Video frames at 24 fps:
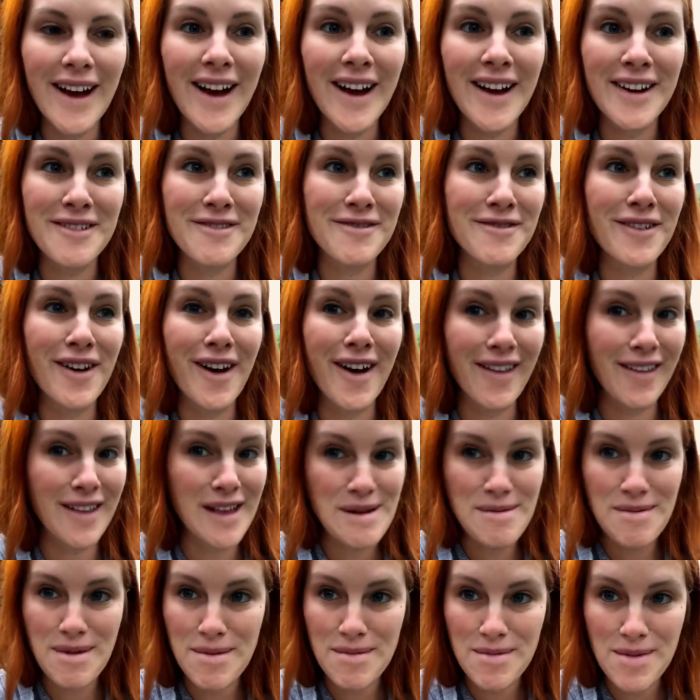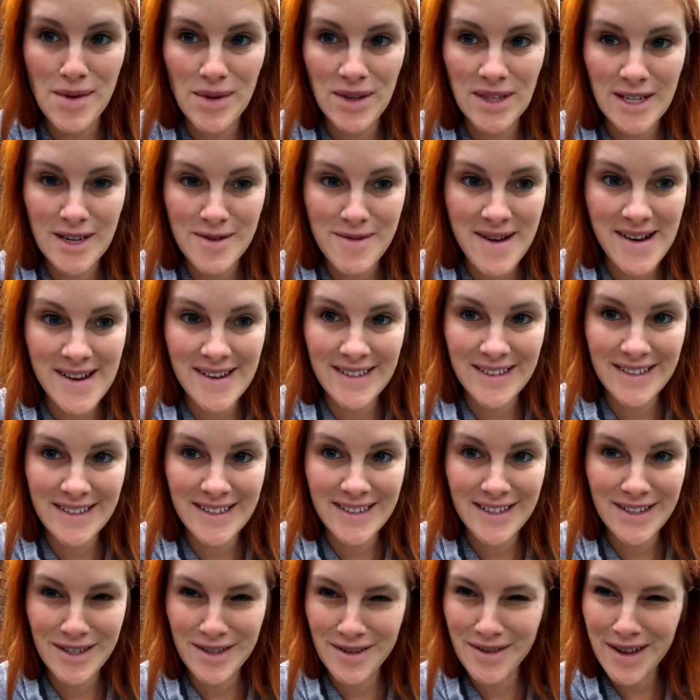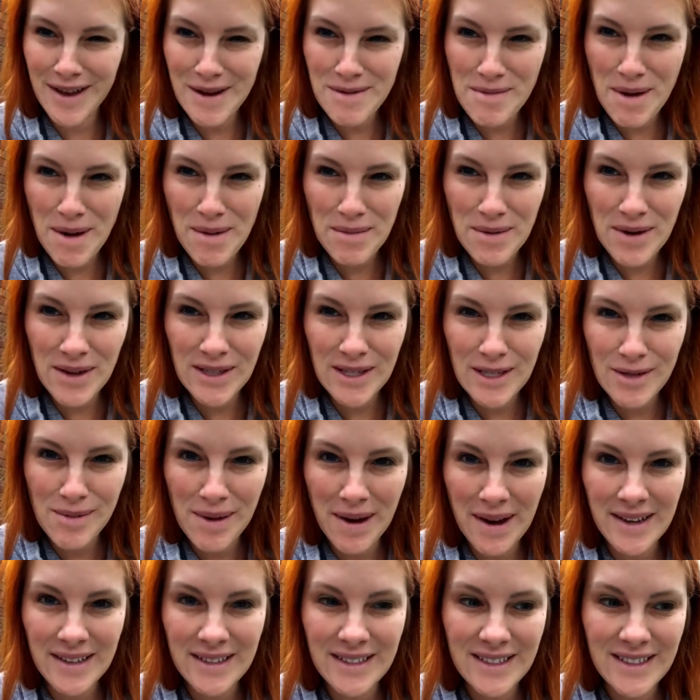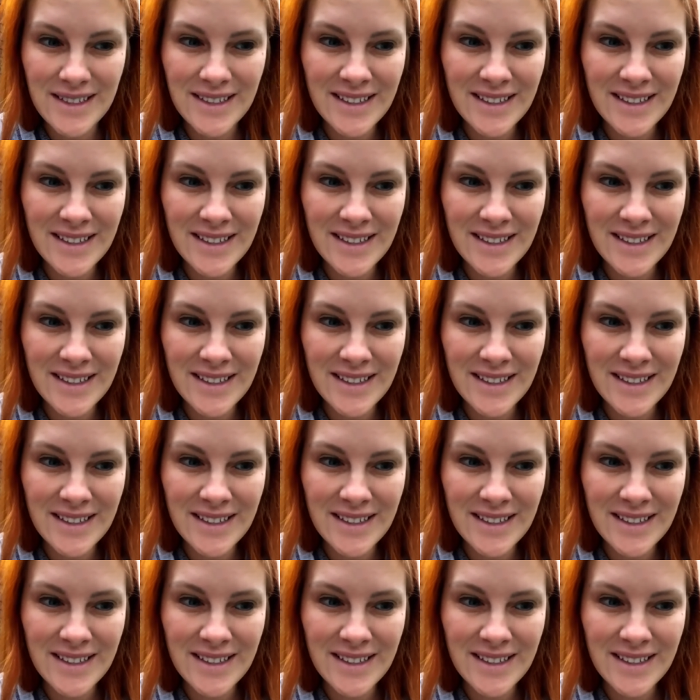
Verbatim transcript: I do not like pumpkin spice. Do you like pumpkin spice?